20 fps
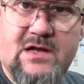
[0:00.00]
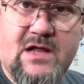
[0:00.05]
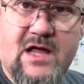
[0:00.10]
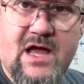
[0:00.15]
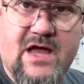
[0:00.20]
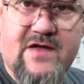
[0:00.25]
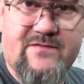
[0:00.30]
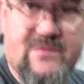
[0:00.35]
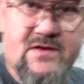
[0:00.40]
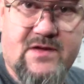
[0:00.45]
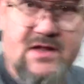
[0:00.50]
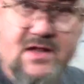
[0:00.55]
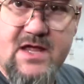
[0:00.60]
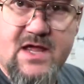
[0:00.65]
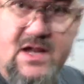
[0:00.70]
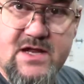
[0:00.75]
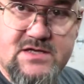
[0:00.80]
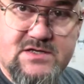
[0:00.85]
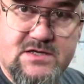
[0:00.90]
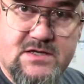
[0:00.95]
live and
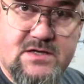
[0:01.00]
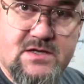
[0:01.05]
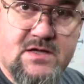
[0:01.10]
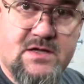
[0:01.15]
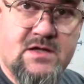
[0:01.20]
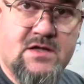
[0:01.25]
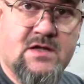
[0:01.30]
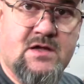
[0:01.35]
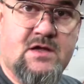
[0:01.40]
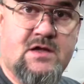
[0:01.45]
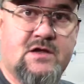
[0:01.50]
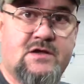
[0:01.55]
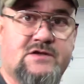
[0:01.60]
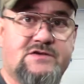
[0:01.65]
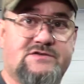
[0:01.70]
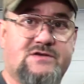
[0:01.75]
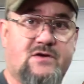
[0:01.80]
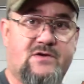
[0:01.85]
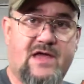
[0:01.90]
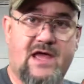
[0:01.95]
unedited.
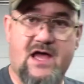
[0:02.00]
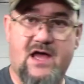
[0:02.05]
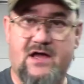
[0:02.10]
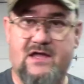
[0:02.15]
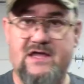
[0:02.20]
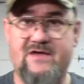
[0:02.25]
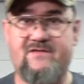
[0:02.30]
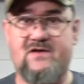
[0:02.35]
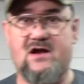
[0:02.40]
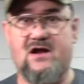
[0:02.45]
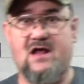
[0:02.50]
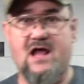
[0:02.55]
So yeah, giving our